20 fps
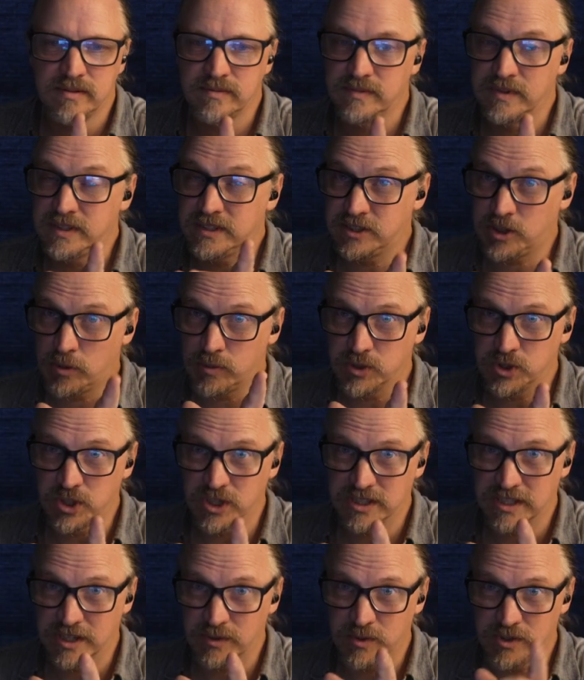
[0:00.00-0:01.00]
This almost
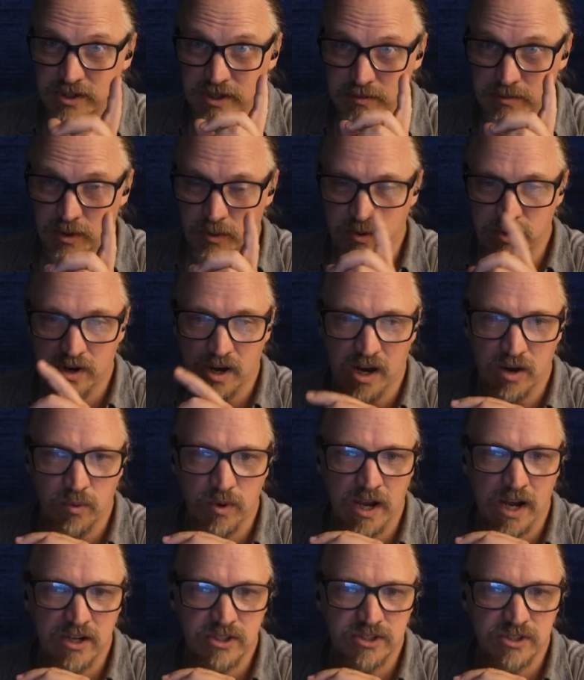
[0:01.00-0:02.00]
looks like we're done, but we're not.
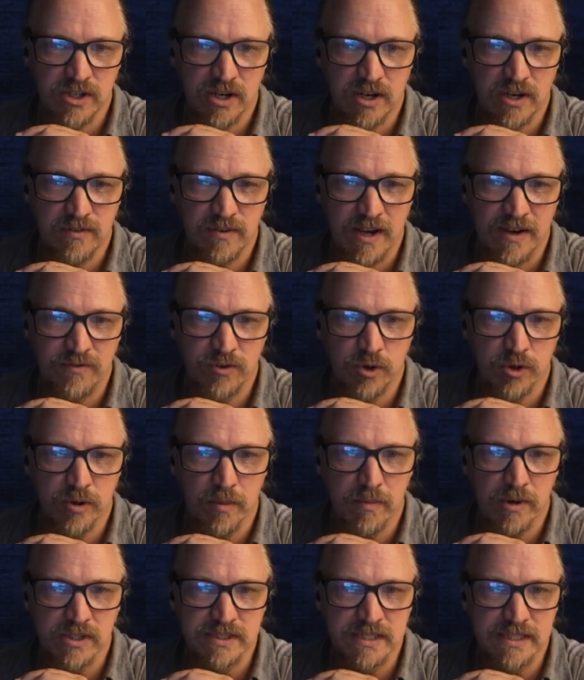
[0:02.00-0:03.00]
We actually have to go to
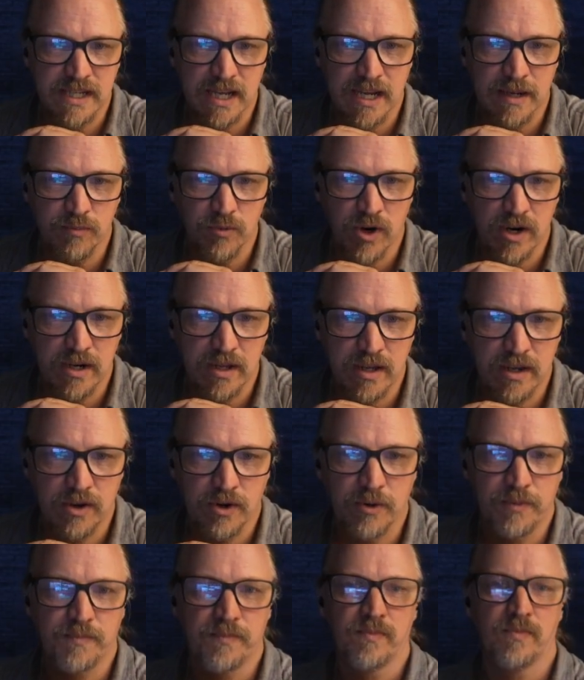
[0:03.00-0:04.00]
multicam right
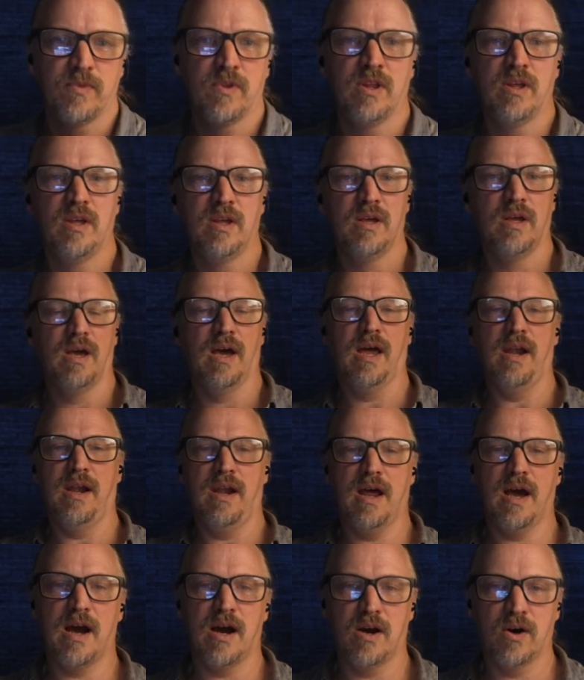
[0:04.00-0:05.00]
here. And
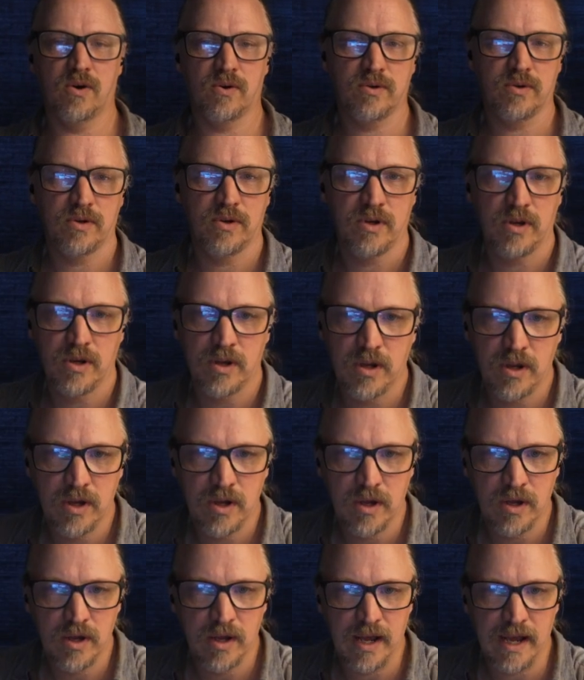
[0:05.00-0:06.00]
now,
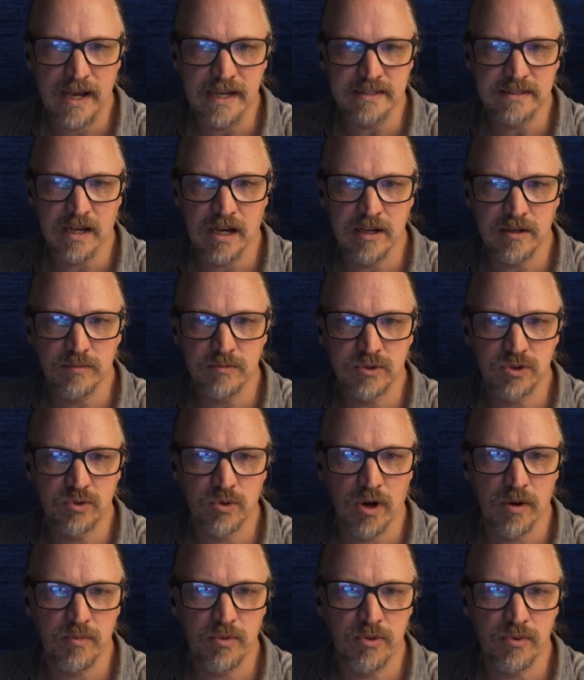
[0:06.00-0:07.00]
as I
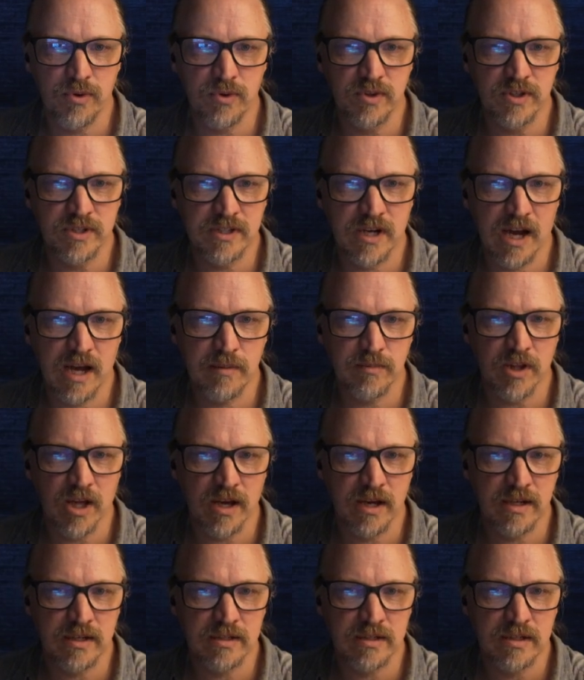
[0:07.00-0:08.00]
scrub through the
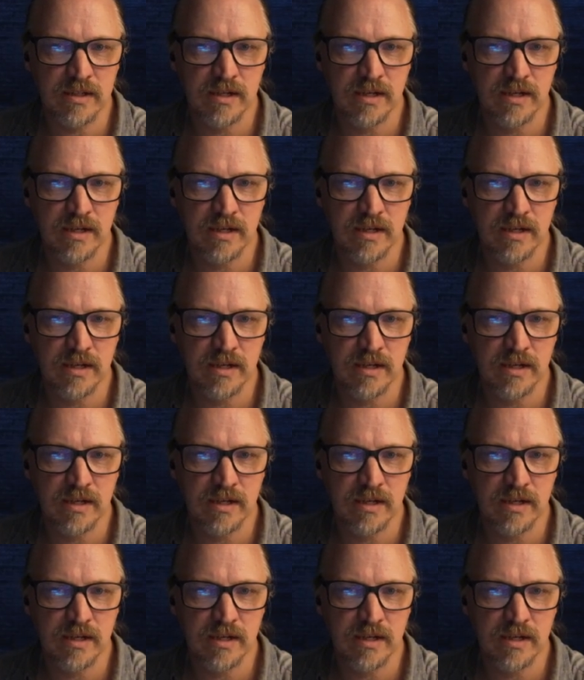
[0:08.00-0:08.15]
timeline,